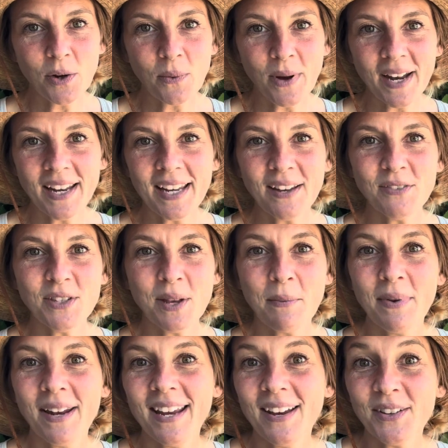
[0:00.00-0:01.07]
a way to give
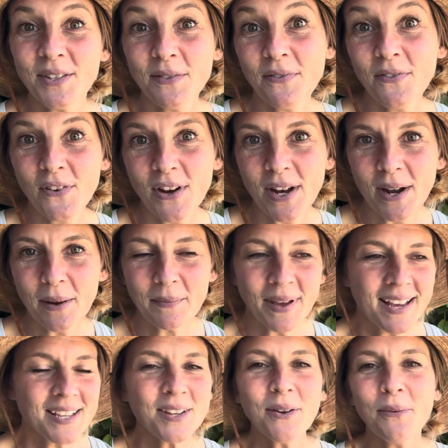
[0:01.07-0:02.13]
somebody else freedom.
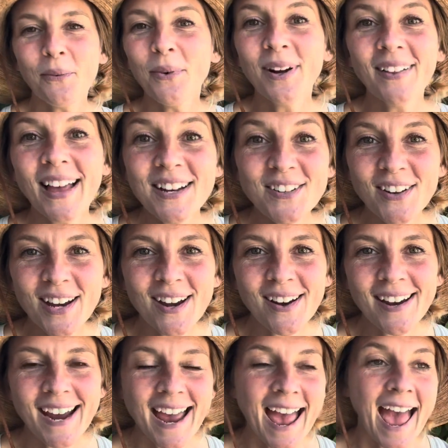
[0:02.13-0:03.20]
So we're glad you're here.